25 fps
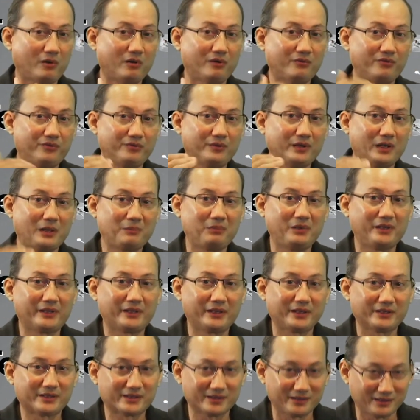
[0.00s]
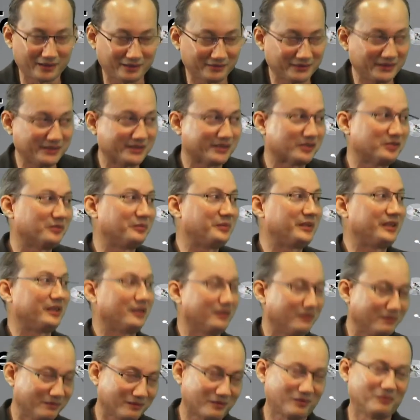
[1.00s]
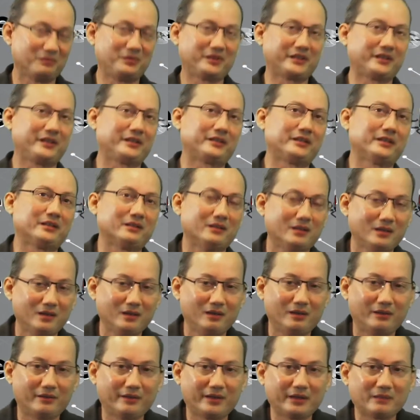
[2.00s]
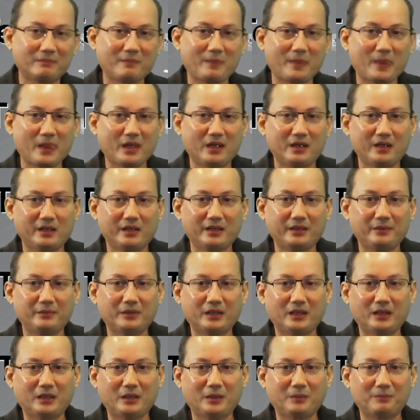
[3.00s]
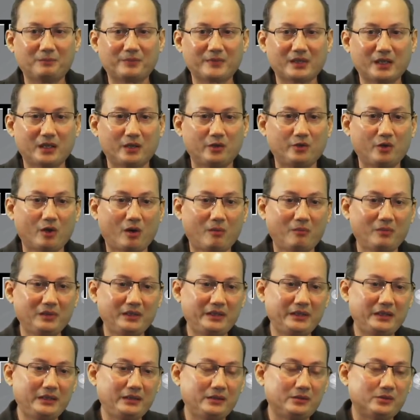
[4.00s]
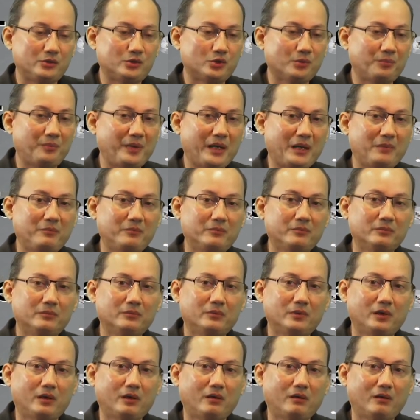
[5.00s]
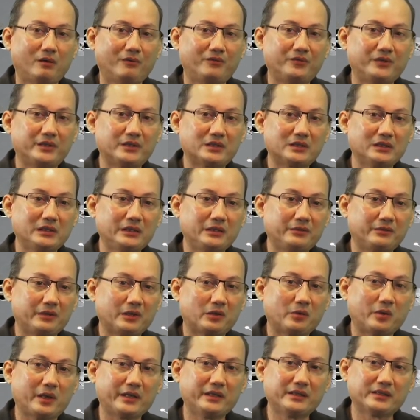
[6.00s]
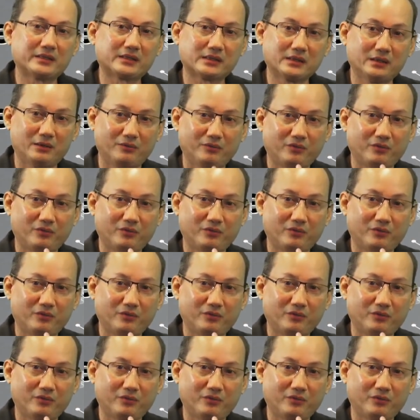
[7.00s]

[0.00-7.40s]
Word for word: of application, now this could be complicated. All right. Um, normally, JUPEM officially requires